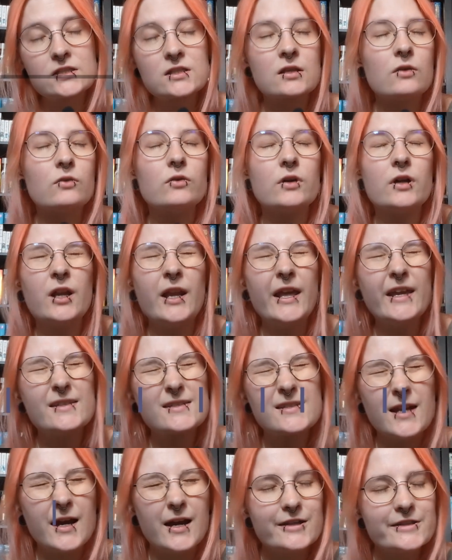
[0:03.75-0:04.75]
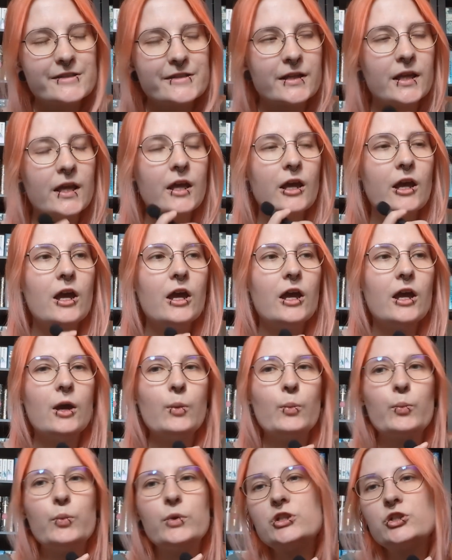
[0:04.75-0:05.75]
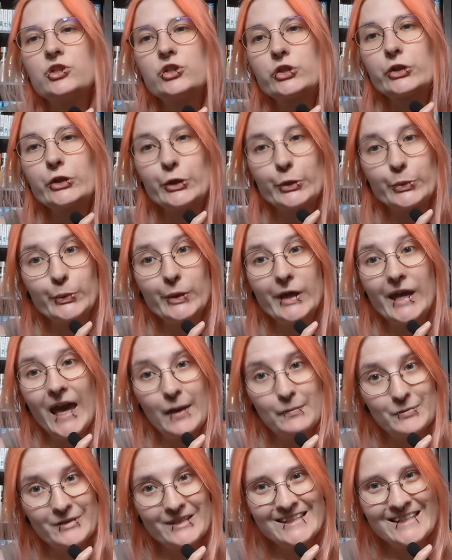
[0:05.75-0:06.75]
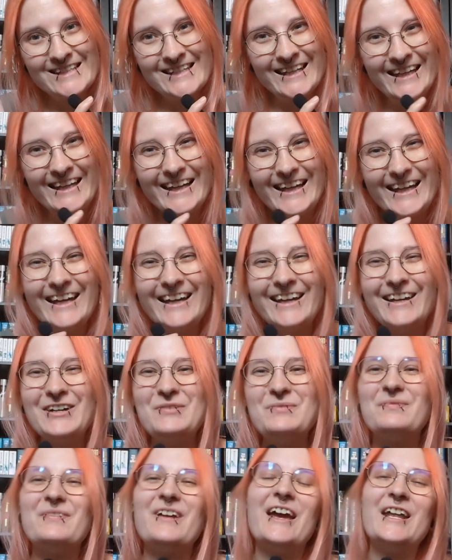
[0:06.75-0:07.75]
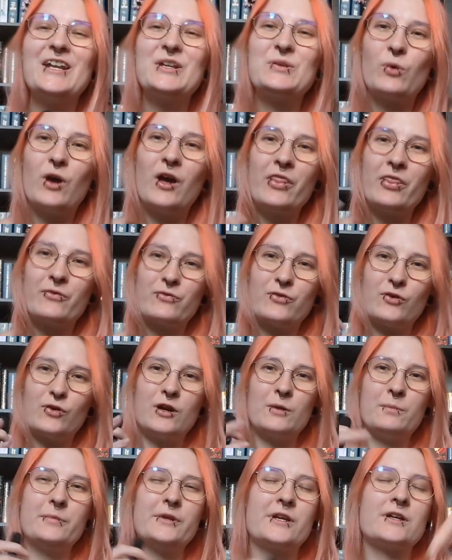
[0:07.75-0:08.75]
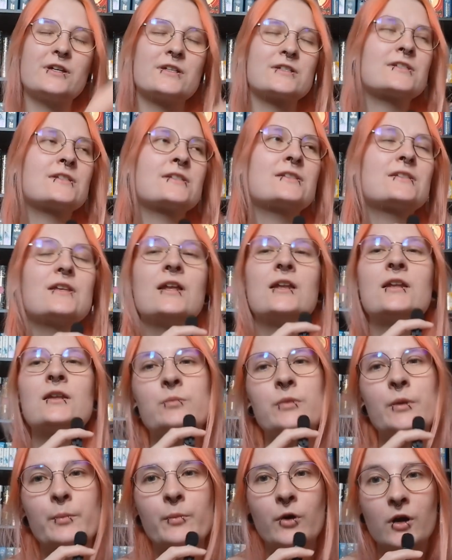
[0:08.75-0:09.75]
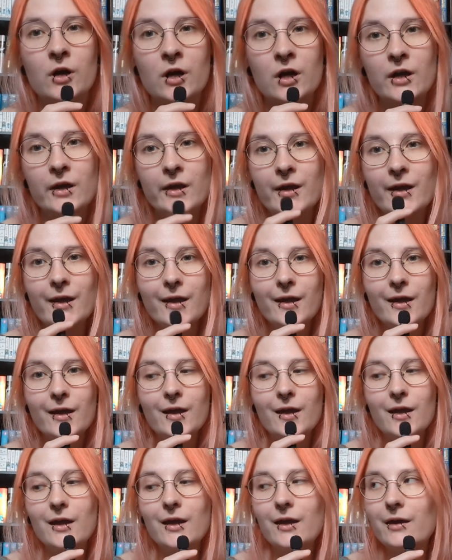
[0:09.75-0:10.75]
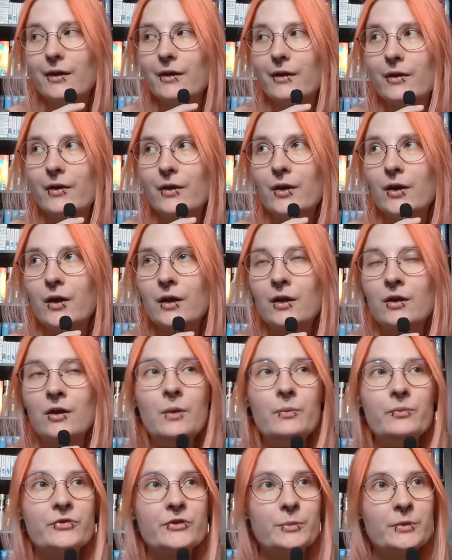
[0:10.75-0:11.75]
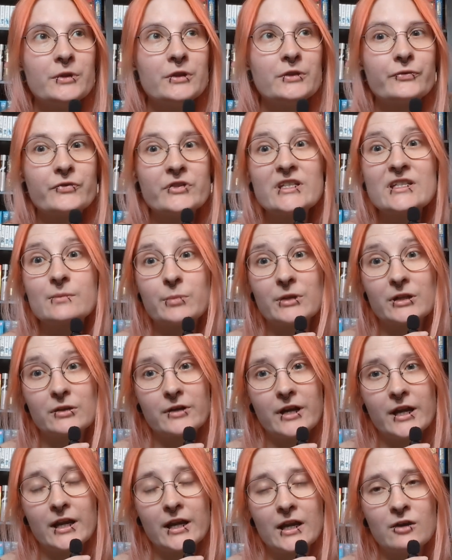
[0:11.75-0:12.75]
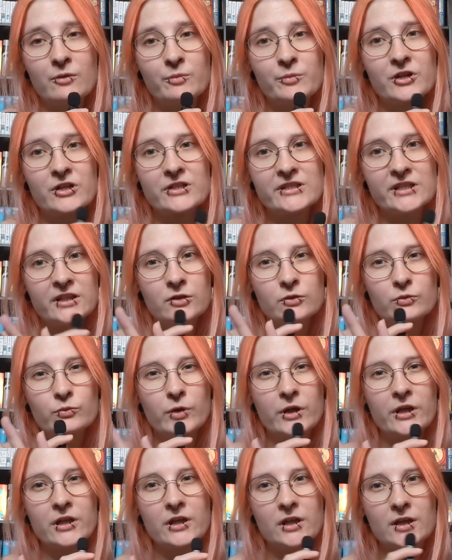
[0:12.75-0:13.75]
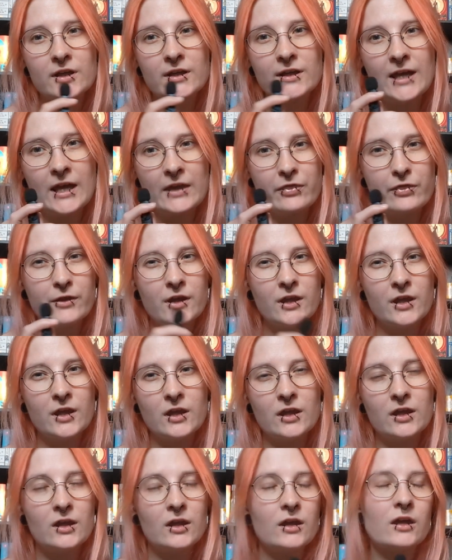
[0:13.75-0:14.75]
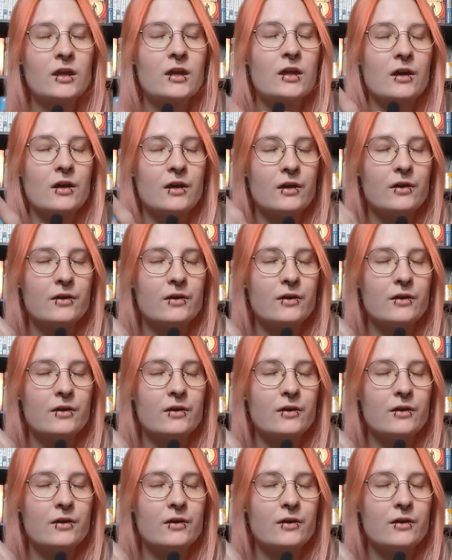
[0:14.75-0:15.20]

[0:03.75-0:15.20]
so a late start, which, happens. And we're on the floor because it's a little bit more comfortable and feasible right now because I don't want to get the